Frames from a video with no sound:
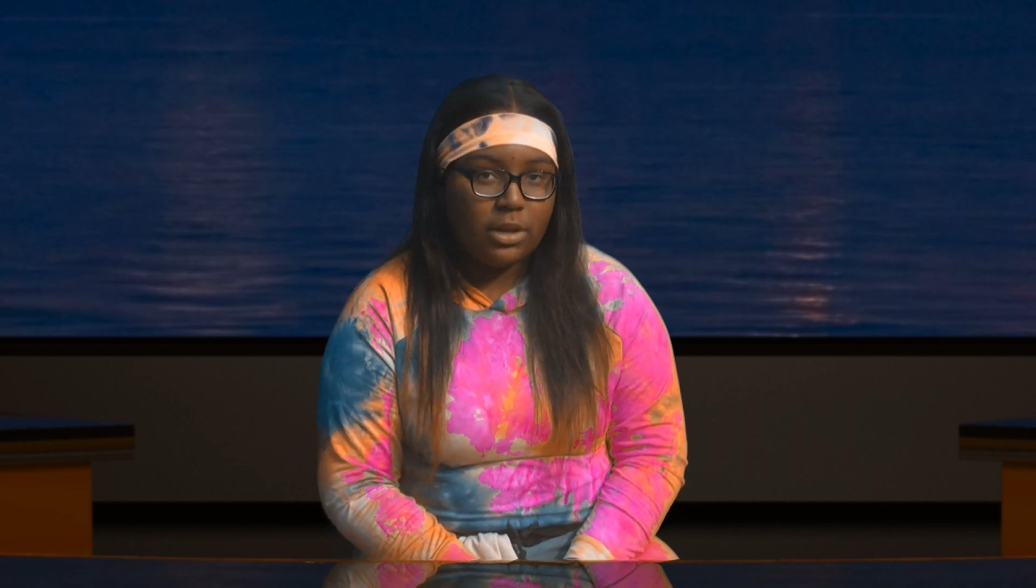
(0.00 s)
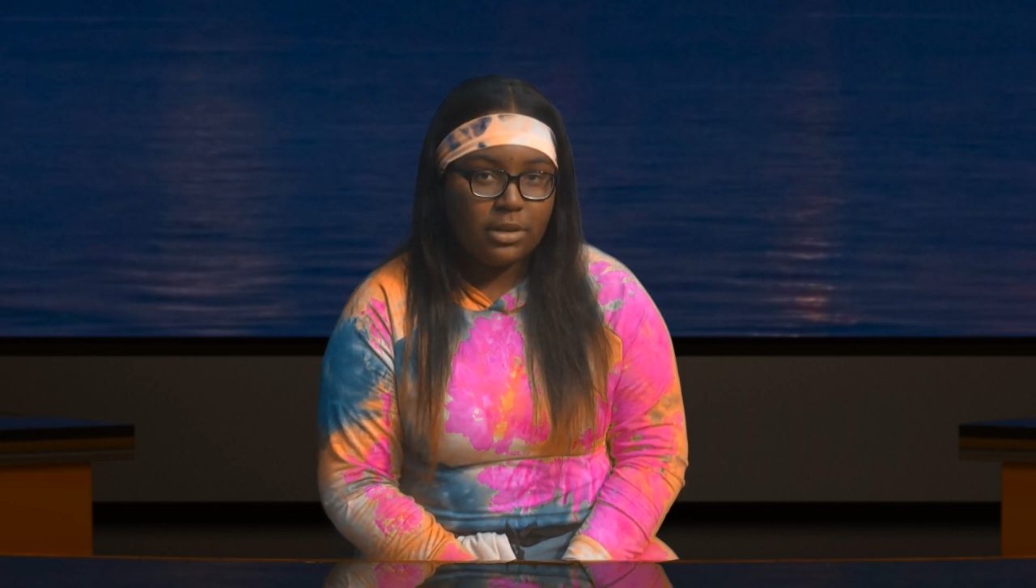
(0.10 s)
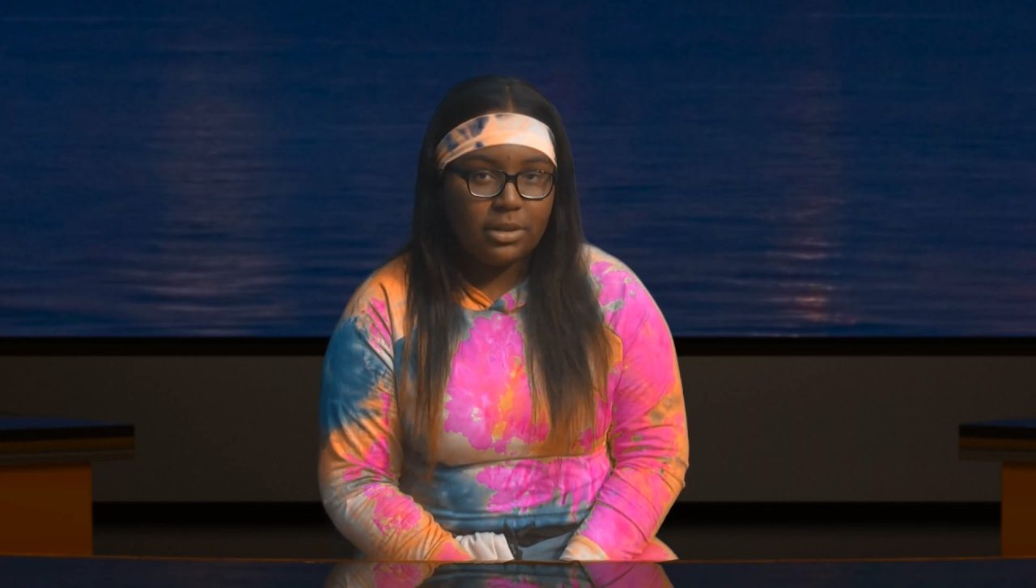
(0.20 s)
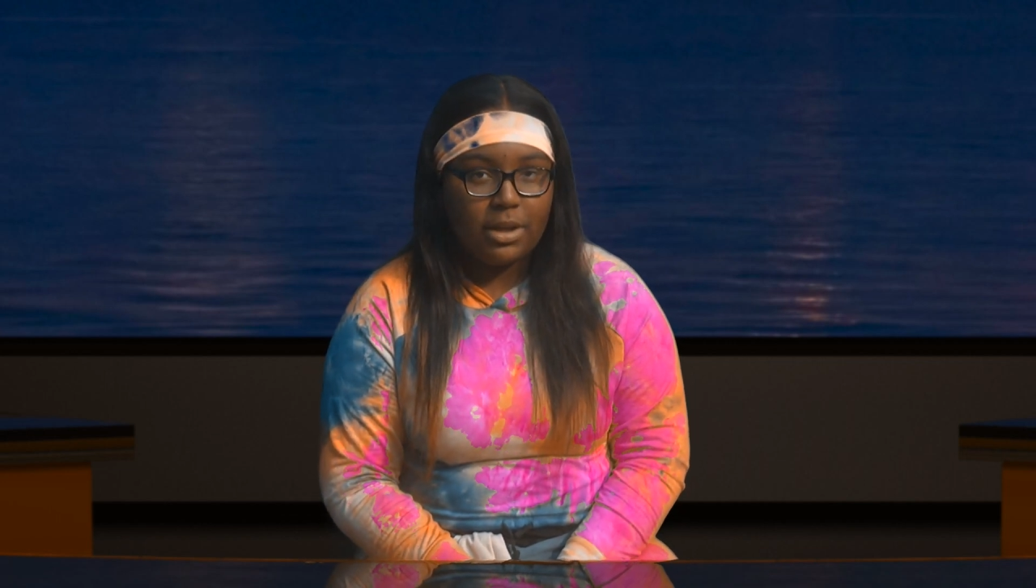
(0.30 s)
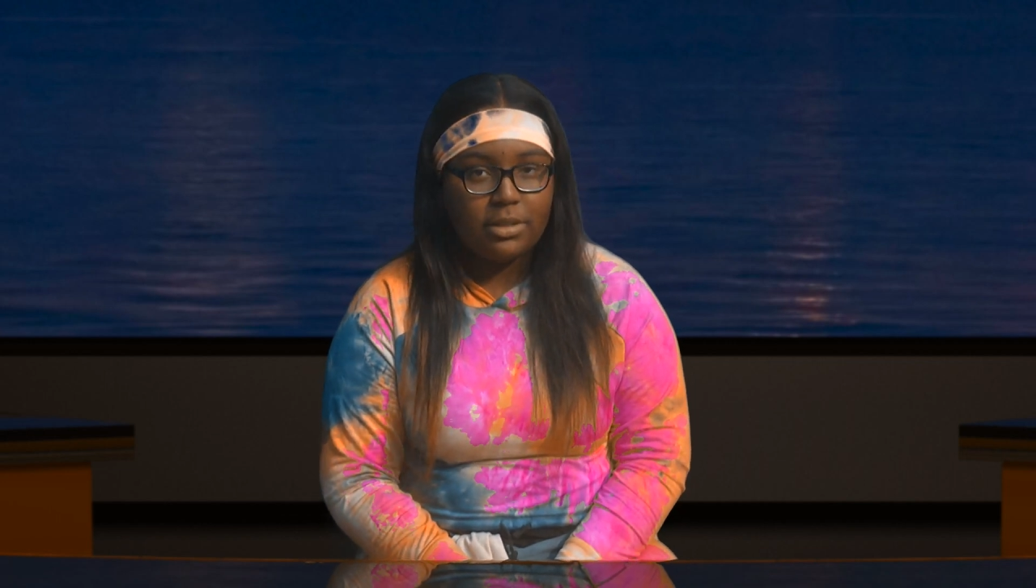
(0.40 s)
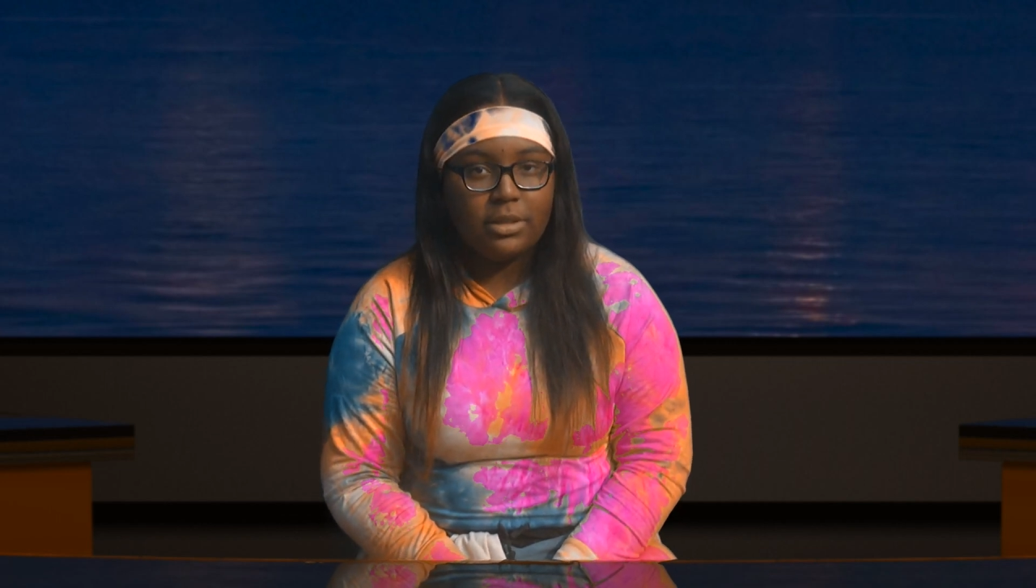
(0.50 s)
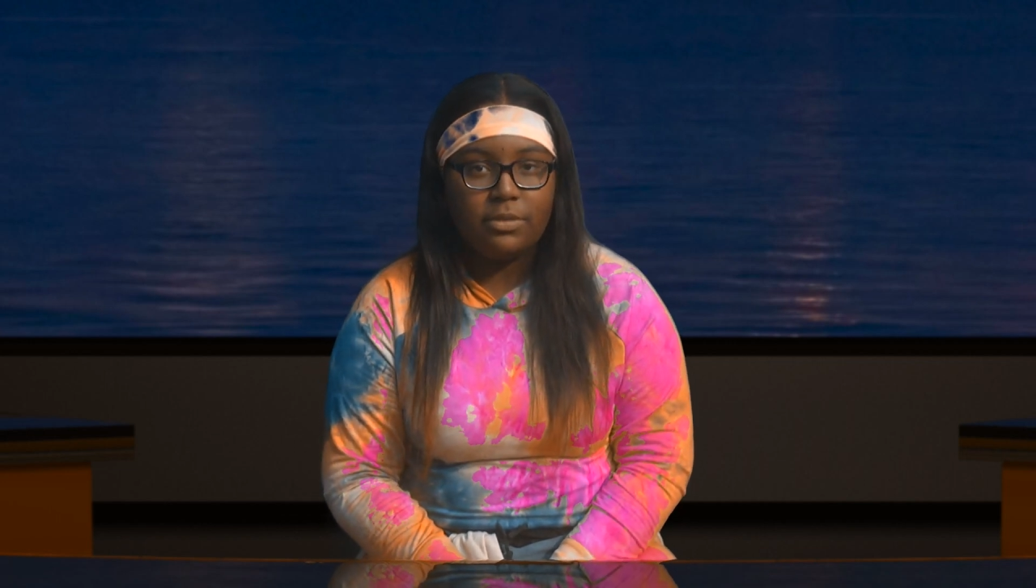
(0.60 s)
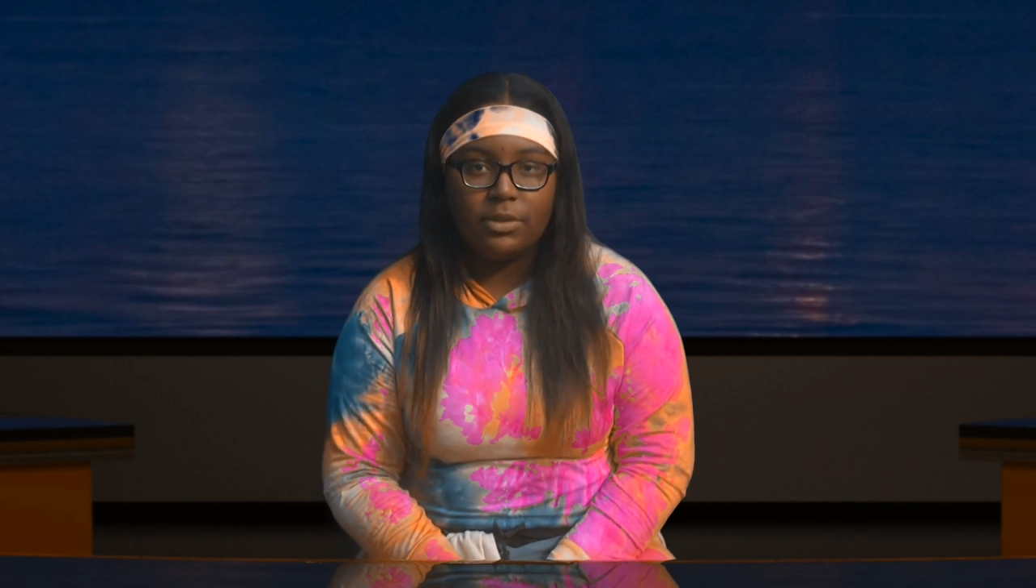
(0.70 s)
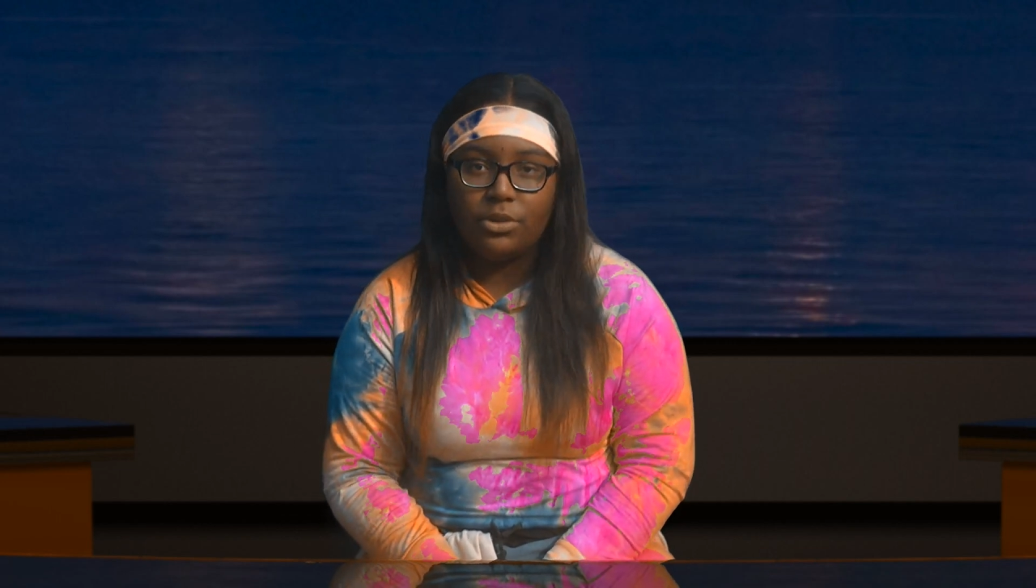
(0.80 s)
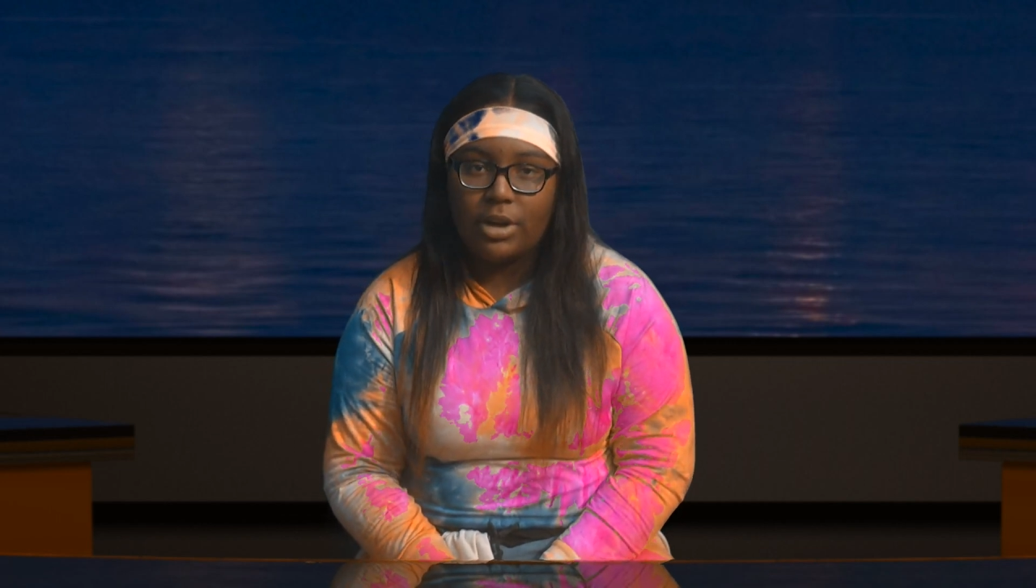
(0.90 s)
Southeast
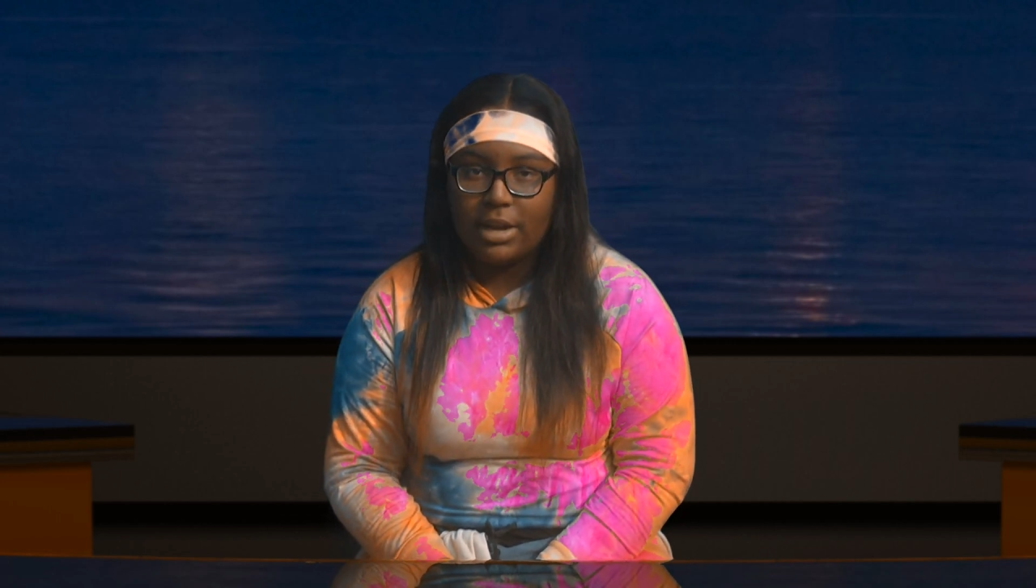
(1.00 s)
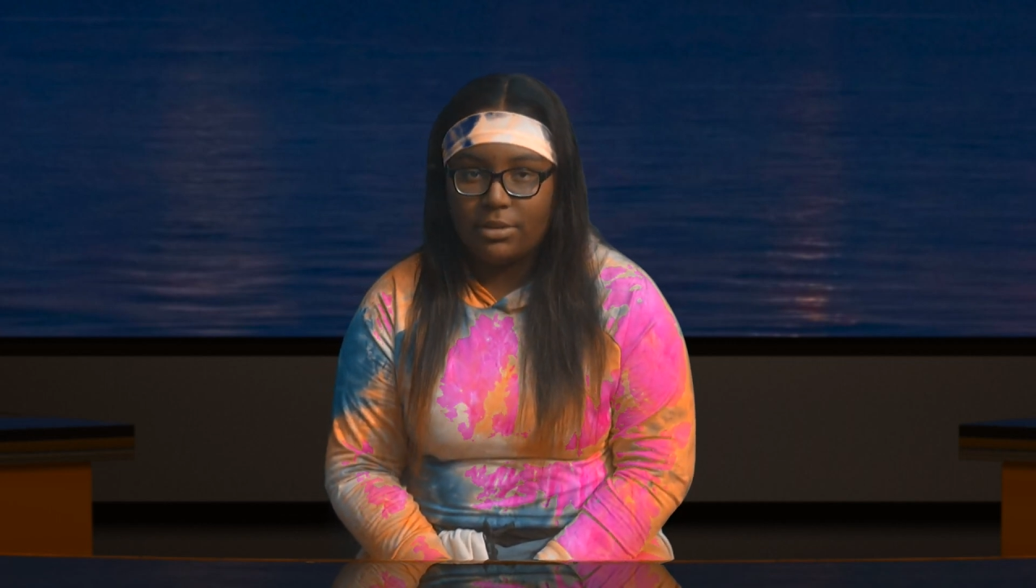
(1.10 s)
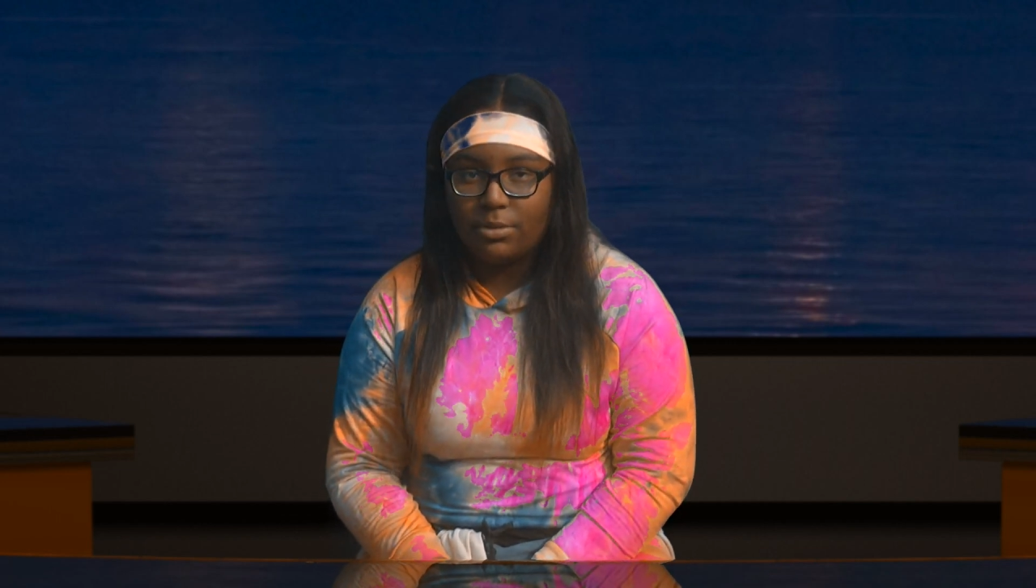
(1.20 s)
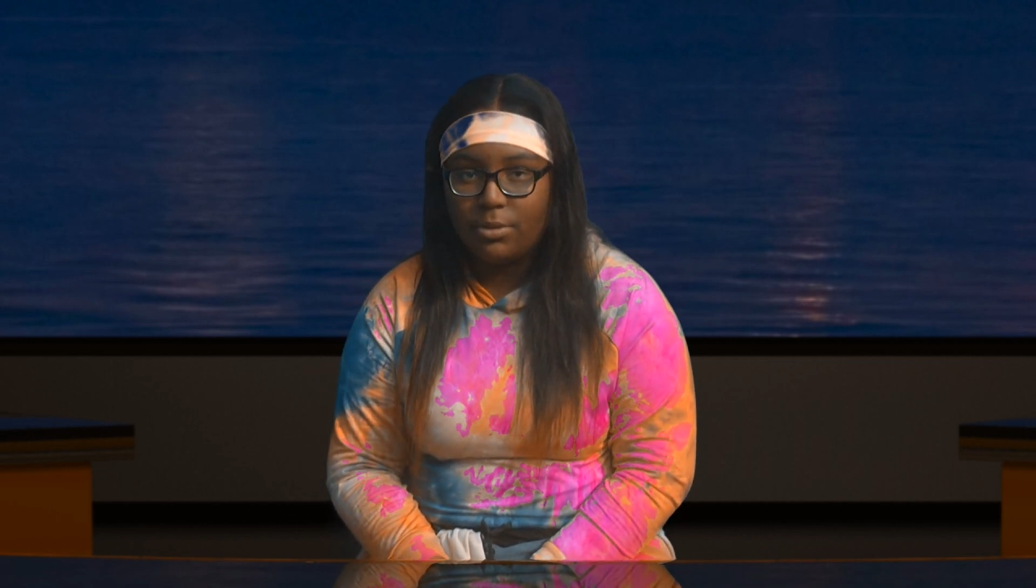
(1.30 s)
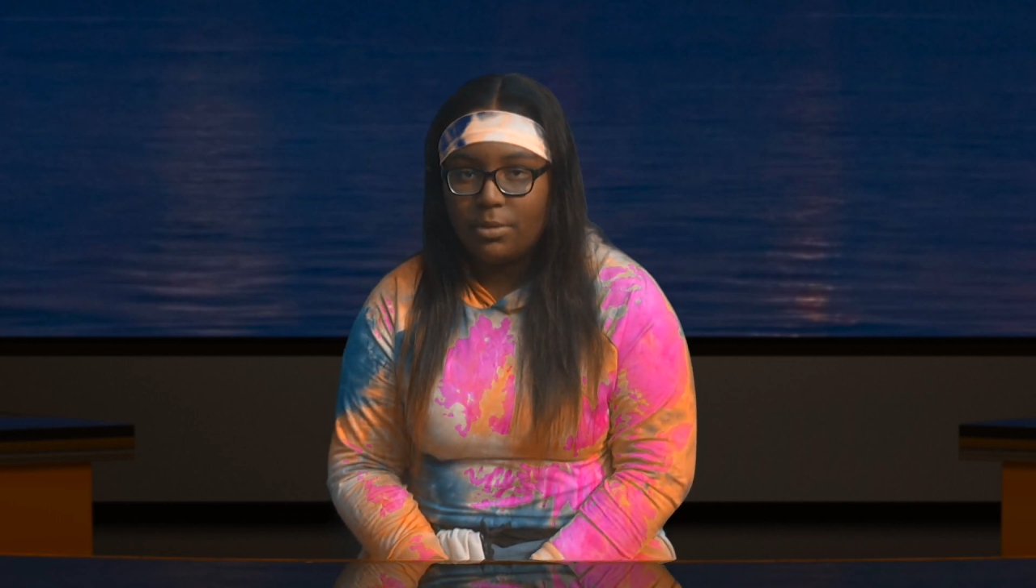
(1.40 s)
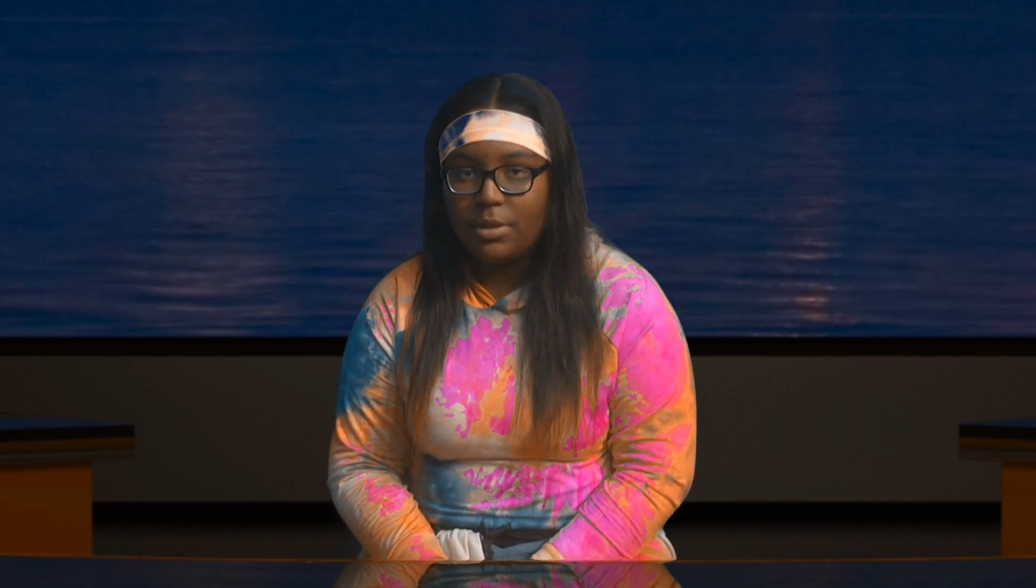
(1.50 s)
Volusia High School.